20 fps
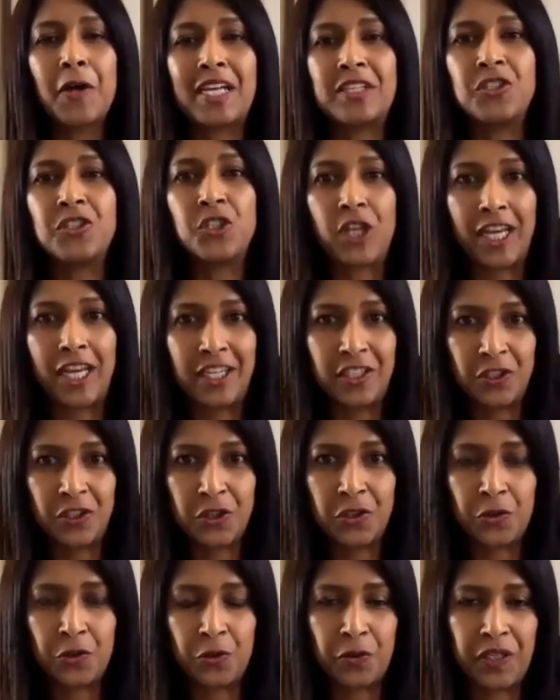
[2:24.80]
has
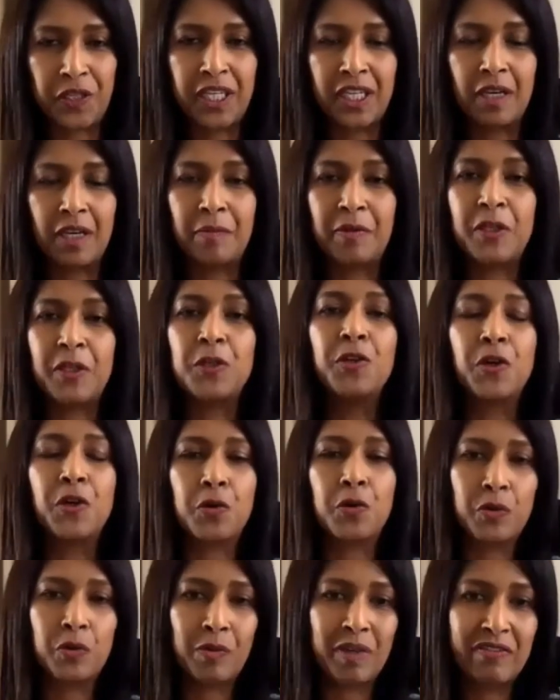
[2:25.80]
changed through the year, I mean, you know,
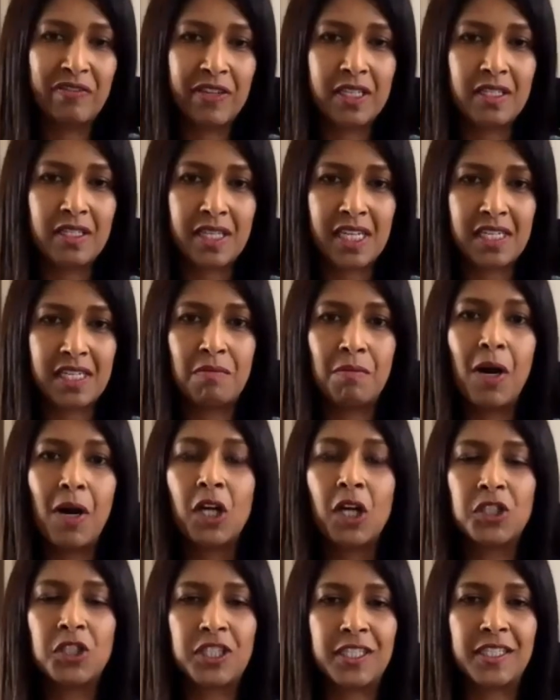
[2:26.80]
when we first sat in
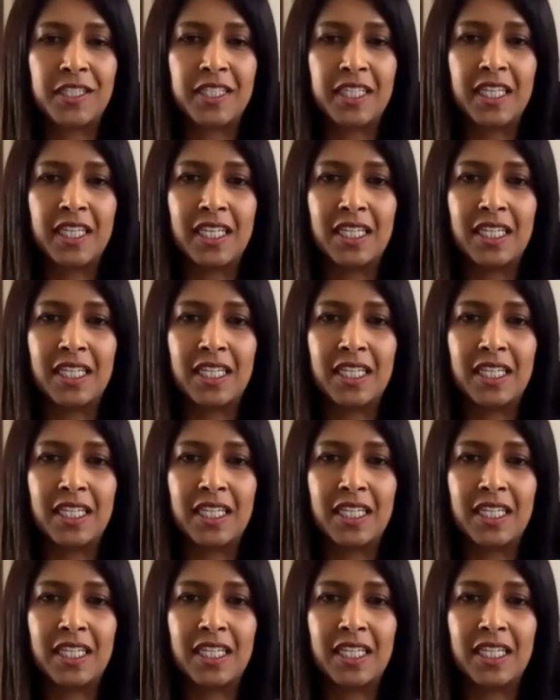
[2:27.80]
March this year,